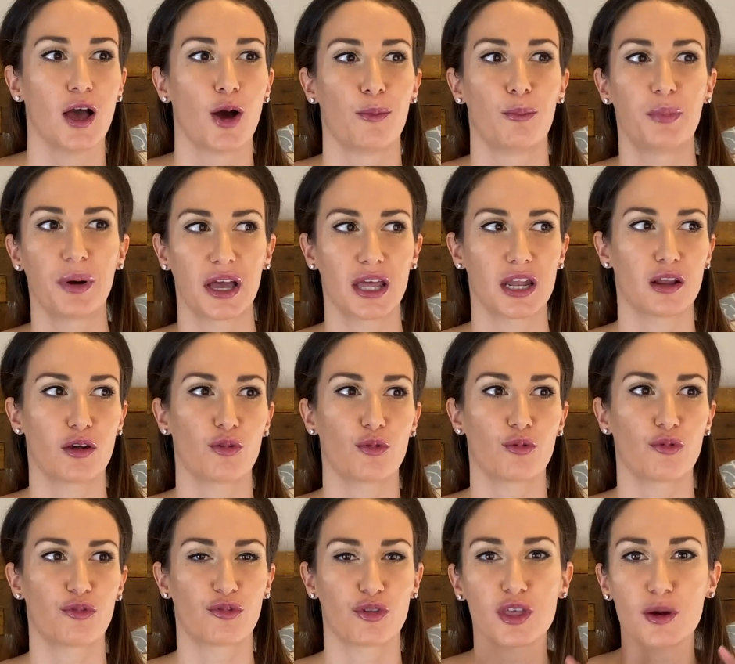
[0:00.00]
But
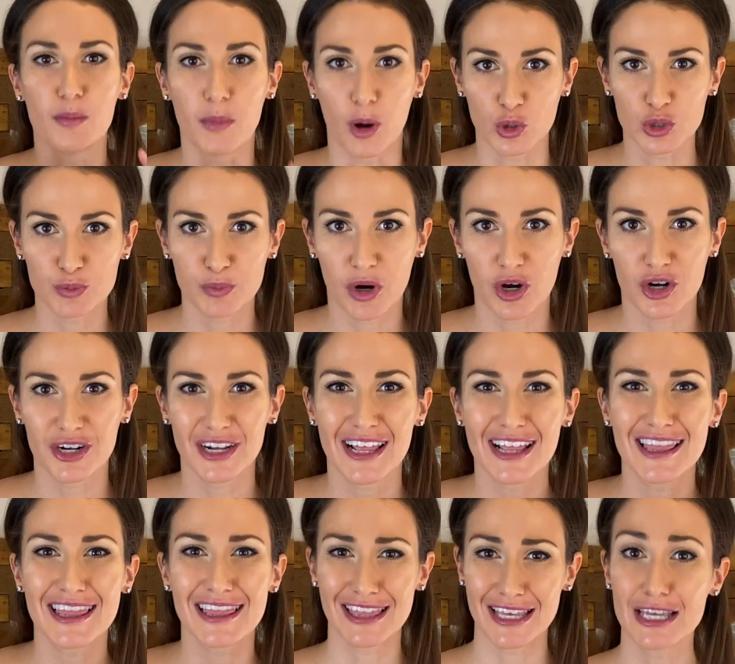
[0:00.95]
for the most part,
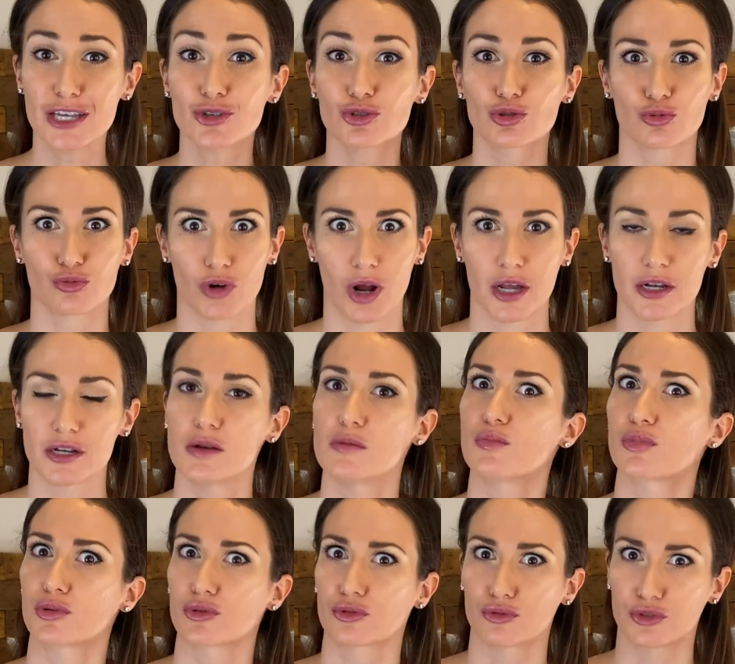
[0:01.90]
things run
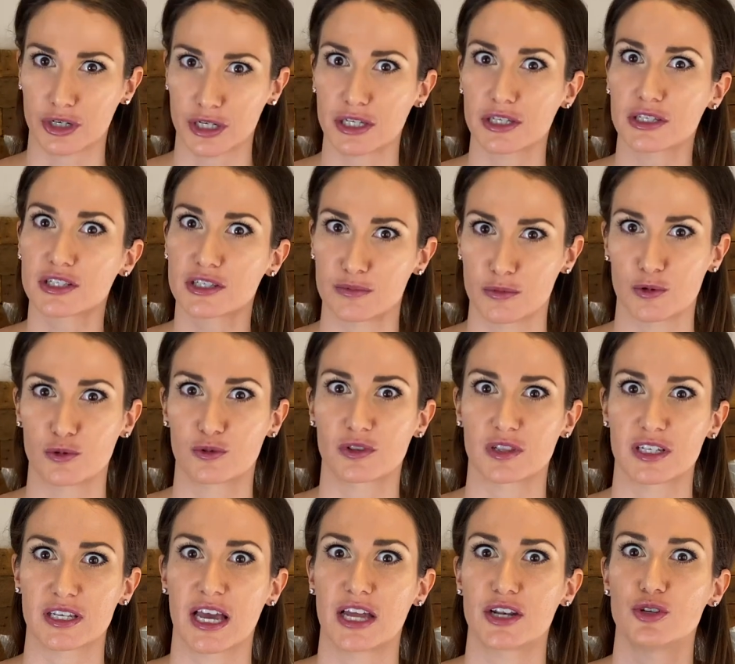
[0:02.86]
pretty
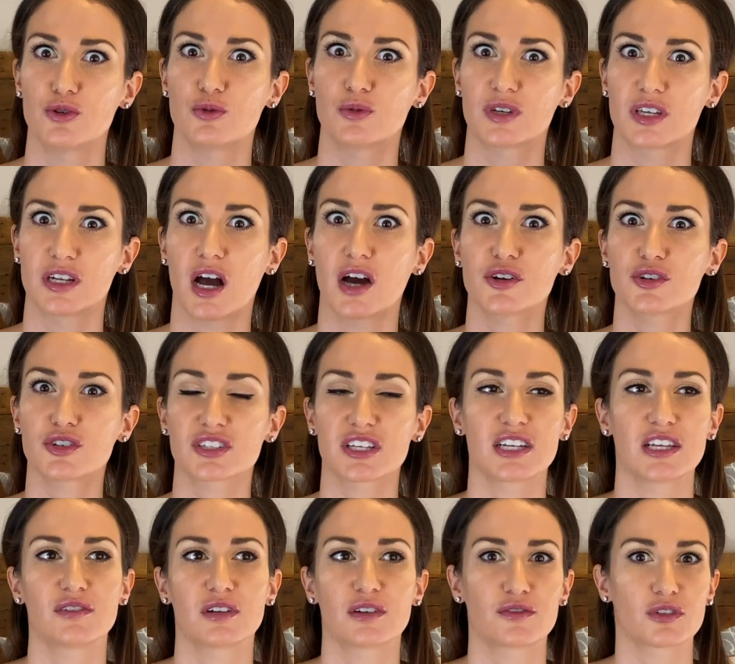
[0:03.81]
smoothly. And you can understand,
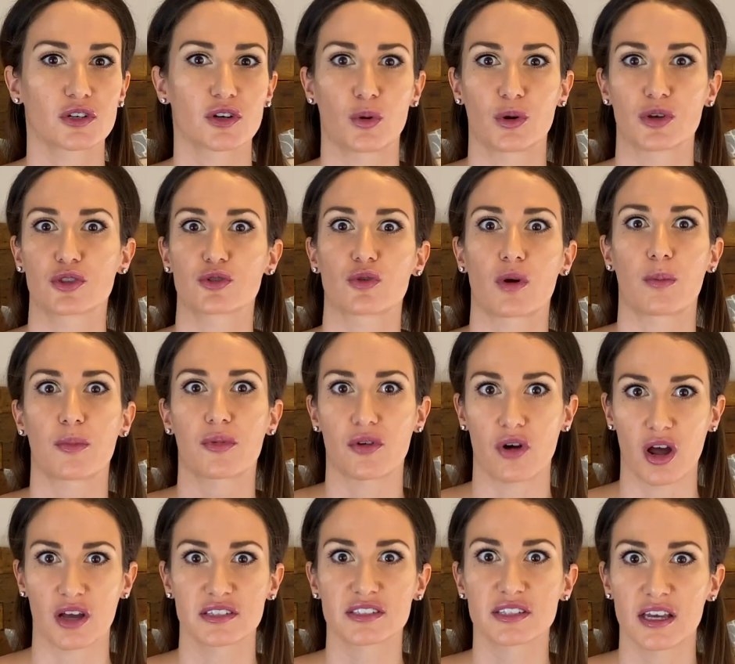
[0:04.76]
even if you're going through a
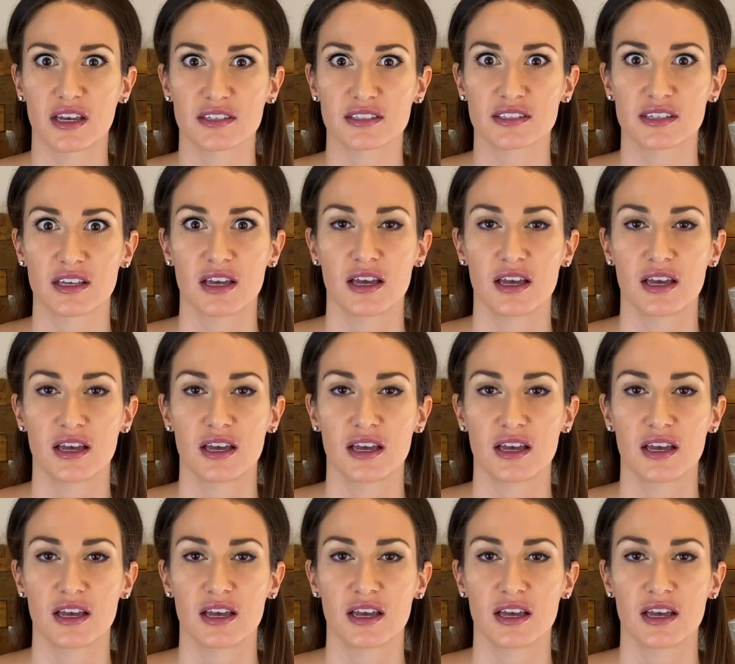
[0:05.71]
process,